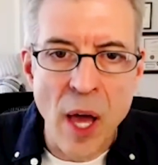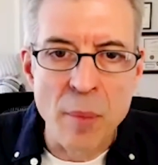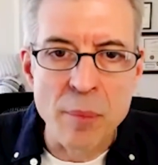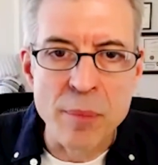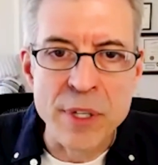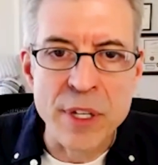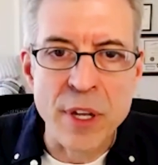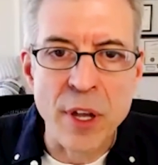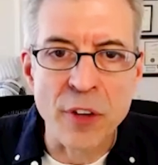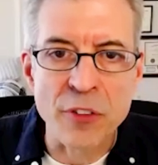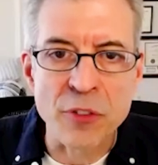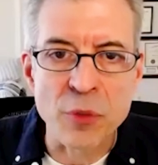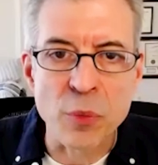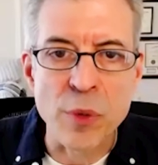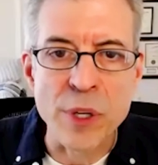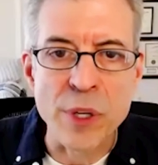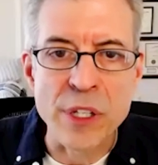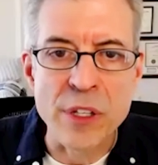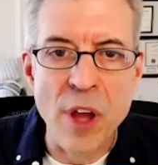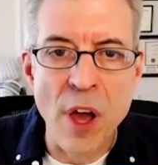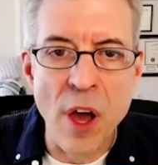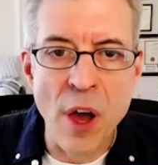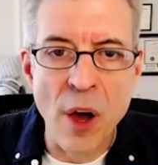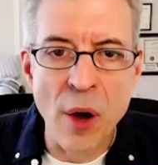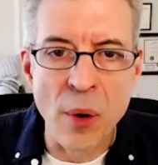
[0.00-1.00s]
because we
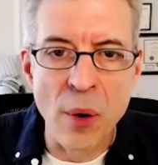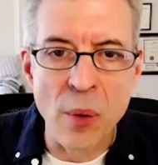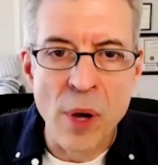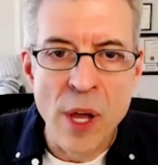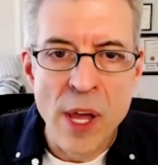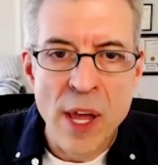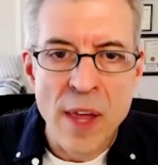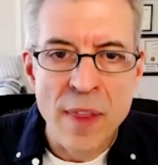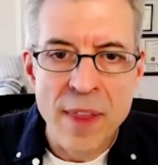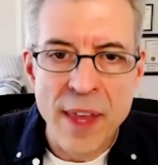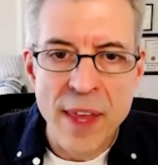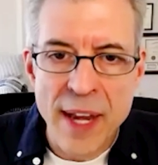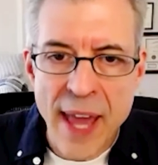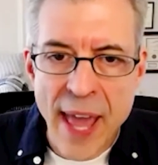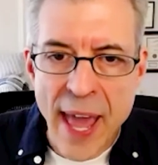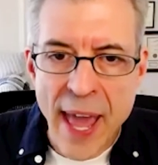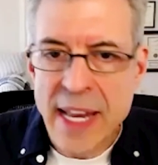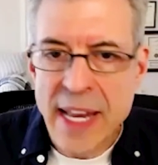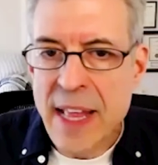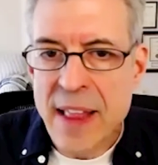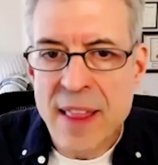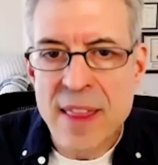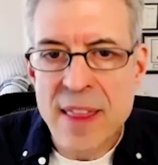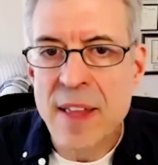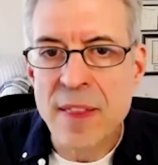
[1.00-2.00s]
know that
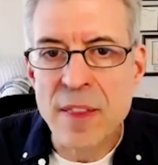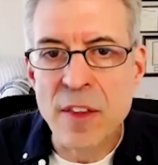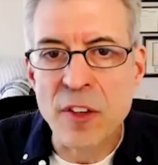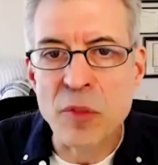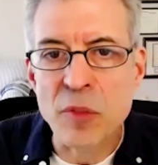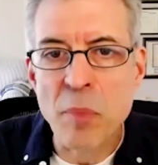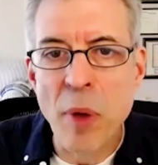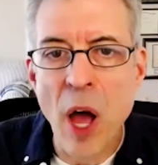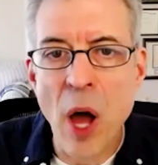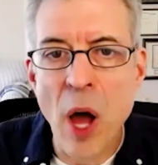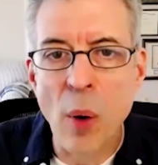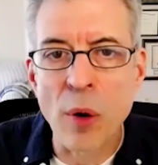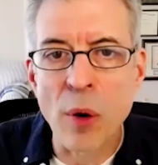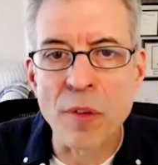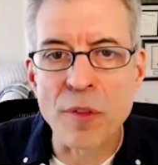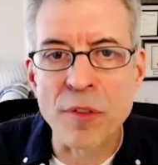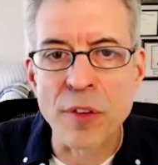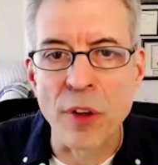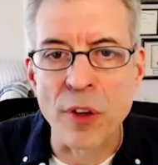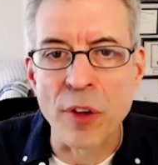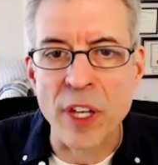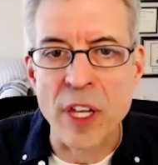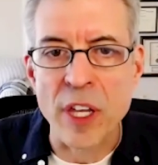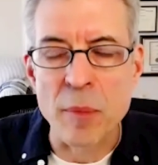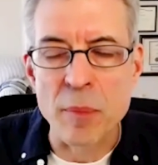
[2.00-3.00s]
anything this
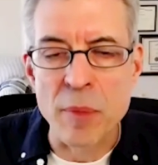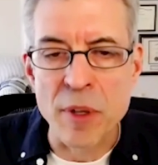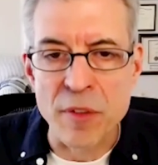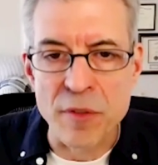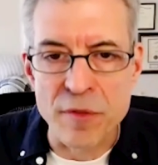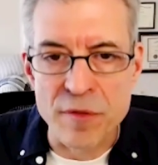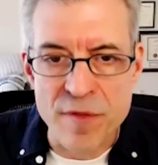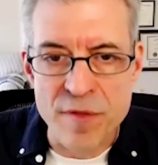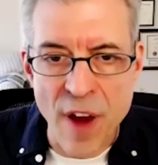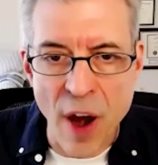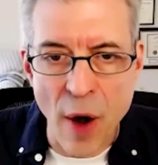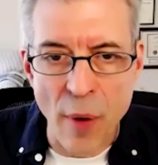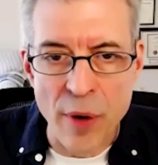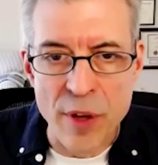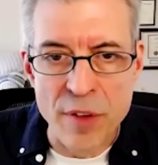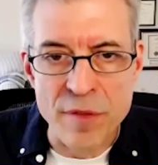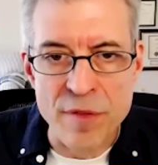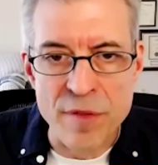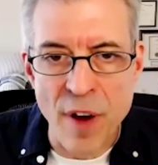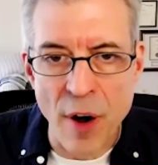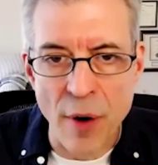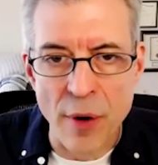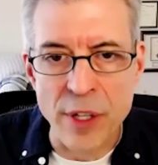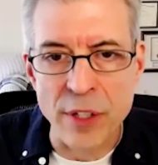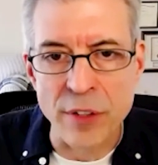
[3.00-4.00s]
powerful can be very,
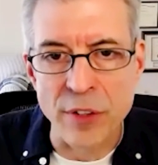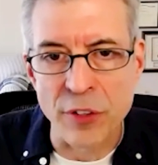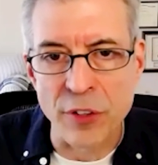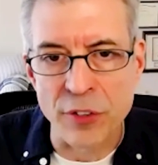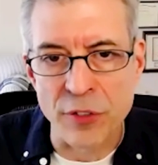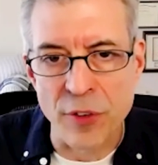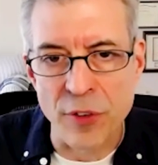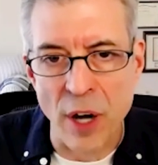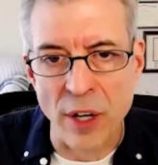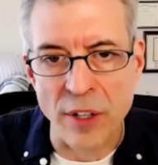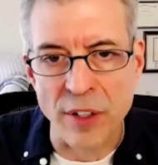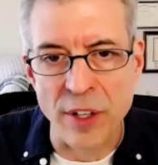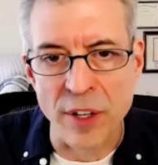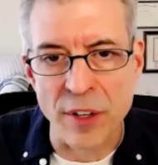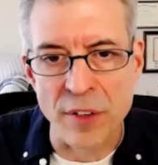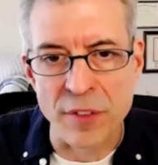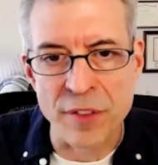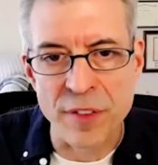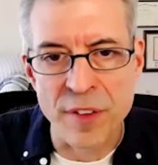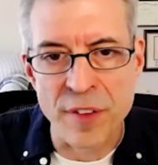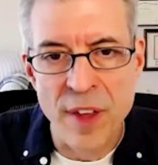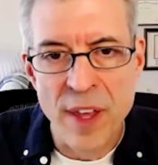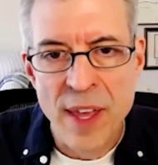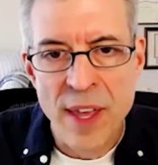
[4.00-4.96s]
very destructive.